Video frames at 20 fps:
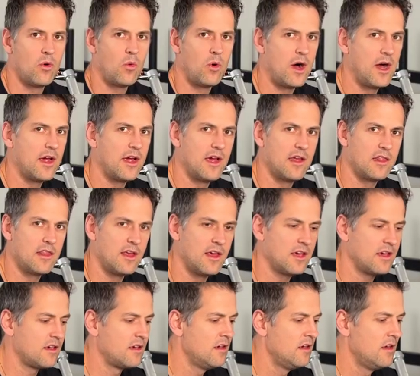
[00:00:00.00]
why I
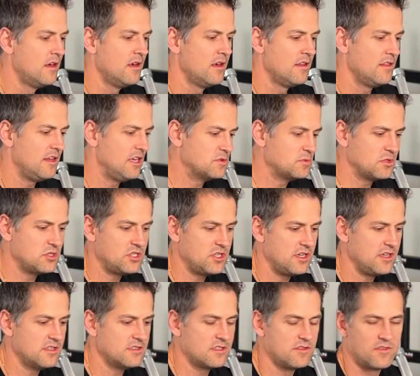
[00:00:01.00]
like these
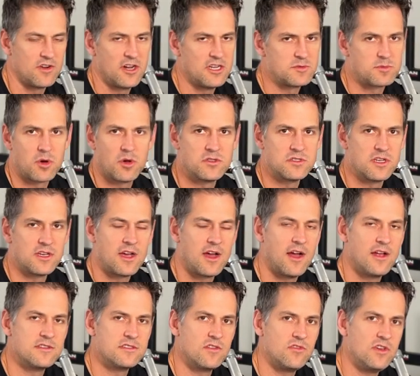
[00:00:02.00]
machines and various pros and
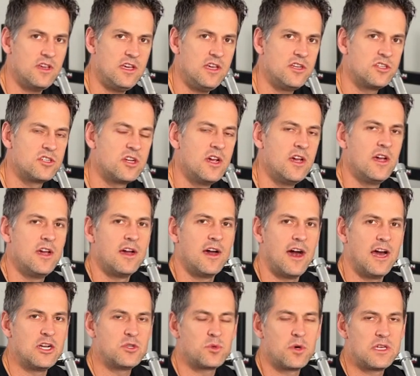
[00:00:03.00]
cons of each.
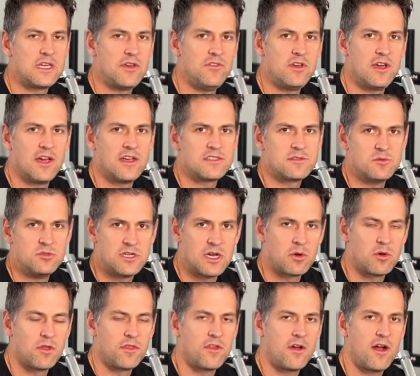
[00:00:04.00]
I just wanna give you guys some
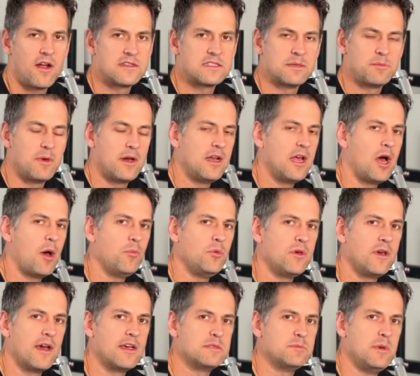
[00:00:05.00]
general thoughts that might help you
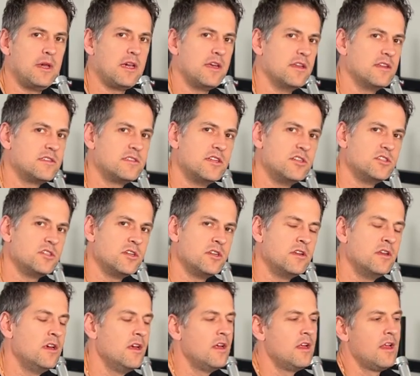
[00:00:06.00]
guys make a
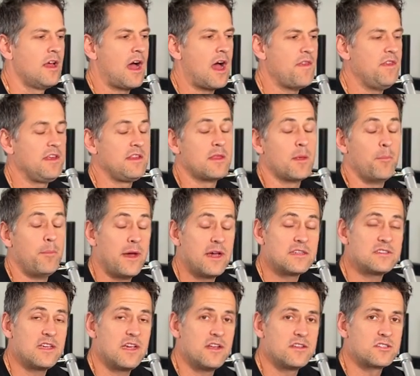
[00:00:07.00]
decision. I think the
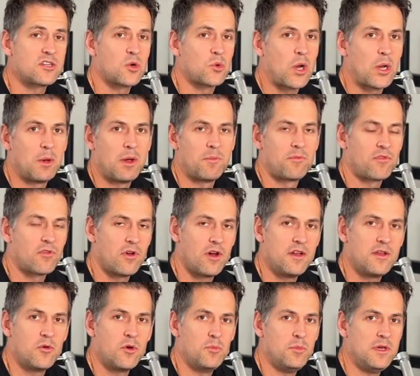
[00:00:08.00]
best answer right away up
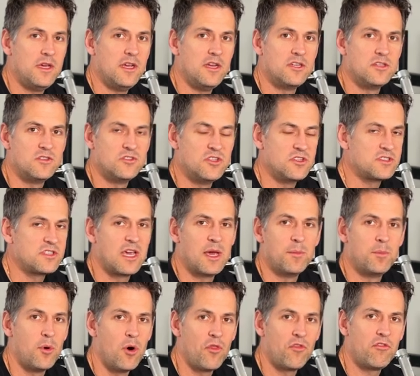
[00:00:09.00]
front would be just
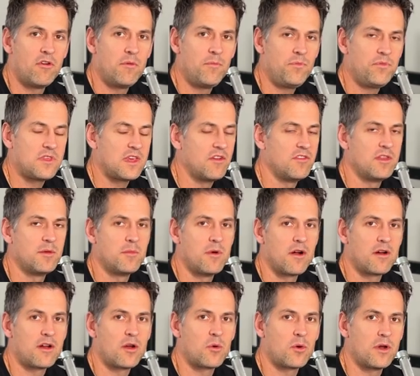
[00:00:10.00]
get both of them. Given the
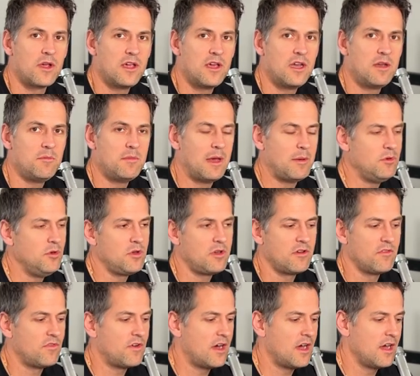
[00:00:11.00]
market we're in, maybe you
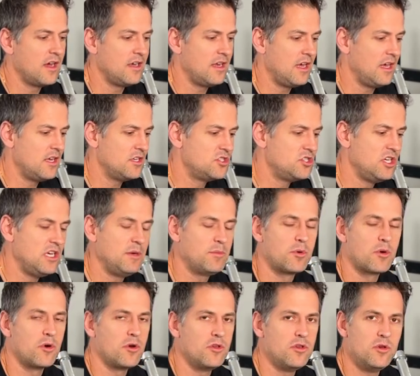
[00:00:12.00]
can find a cheap
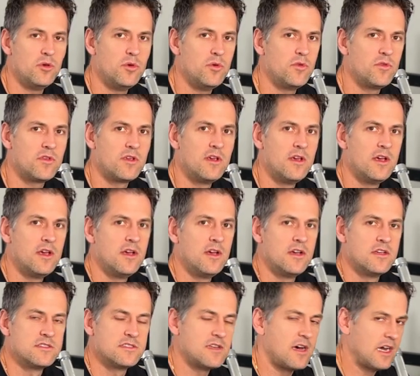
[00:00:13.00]
or used
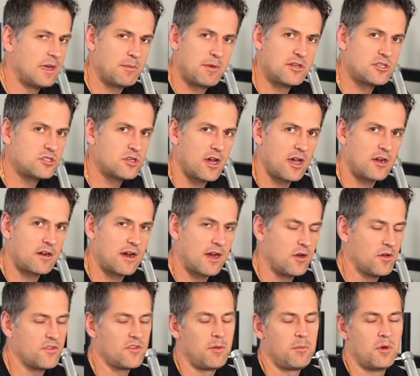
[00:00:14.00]
sliding bench trainer. I
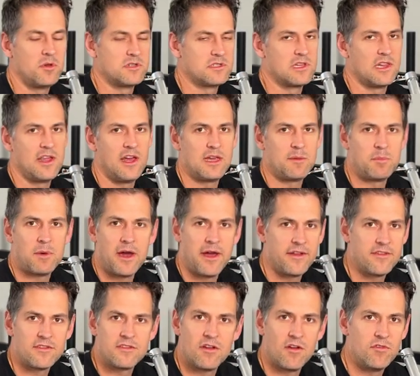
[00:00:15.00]
know some people just like
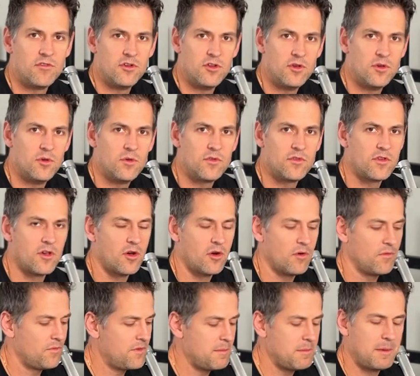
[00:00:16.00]
buying stuff new,
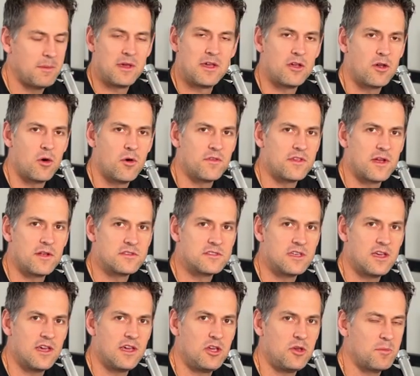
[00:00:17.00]
so that may go without
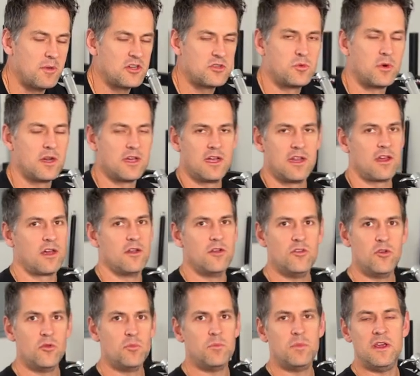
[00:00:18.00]
saying. You might just wanna get like a
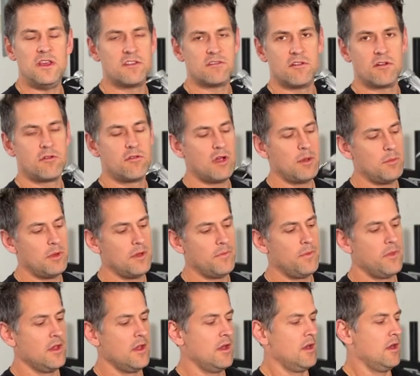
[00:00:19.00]
new piece of equipment,
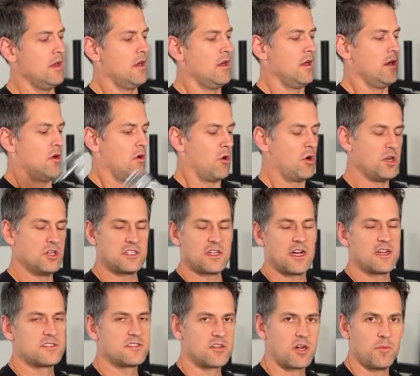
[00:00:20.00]
or you just got
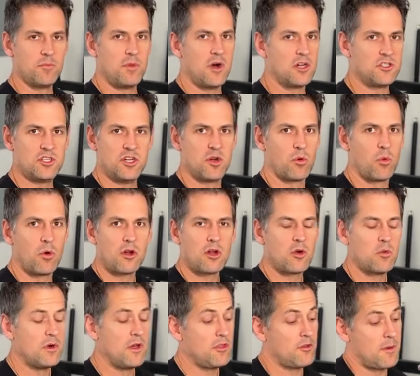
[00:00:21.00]
a certain budget you're
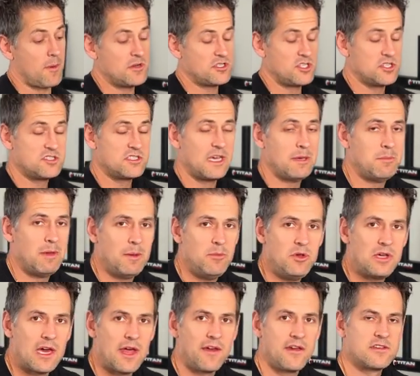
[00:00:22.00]
working with, or I should say maybe
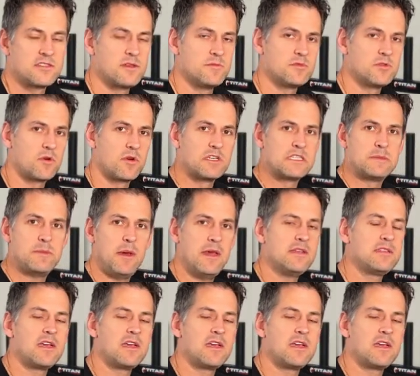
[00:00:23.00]
you got like some sort of space